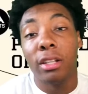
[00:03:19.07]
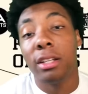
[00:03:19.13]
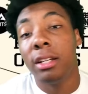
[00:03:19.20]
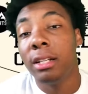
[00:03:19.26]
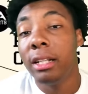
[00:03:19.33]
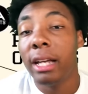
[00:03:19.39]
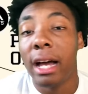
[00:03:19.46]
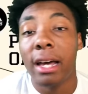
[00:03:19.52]
the
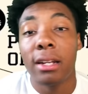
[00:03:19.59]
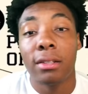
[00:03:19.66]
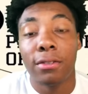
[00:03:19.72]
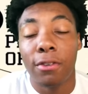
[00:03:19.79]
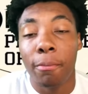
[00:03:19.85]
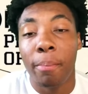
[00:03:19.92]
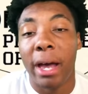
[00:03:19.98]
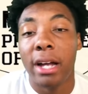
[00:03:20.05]
elite items
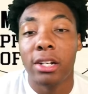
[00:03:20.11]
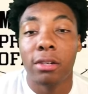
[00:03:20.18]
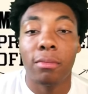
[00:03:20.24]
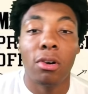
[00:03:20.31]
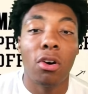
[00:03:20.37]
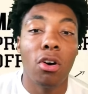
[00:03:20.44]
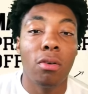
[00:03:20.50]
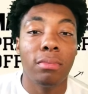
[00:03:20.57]
for Patrick
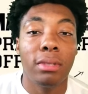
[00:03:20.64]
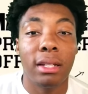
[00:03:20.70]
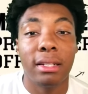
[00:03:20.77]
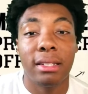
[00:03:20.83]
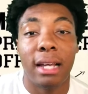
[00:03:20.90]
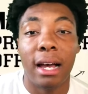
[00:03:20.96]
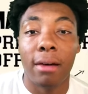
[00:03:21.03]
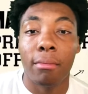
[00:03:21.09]
Mahomes
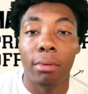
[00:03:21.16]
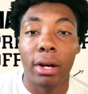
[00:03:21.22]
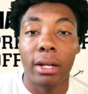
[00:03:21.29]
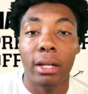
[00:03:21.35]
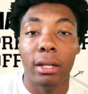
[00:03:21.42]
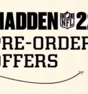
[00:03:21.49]
and Tom Brady.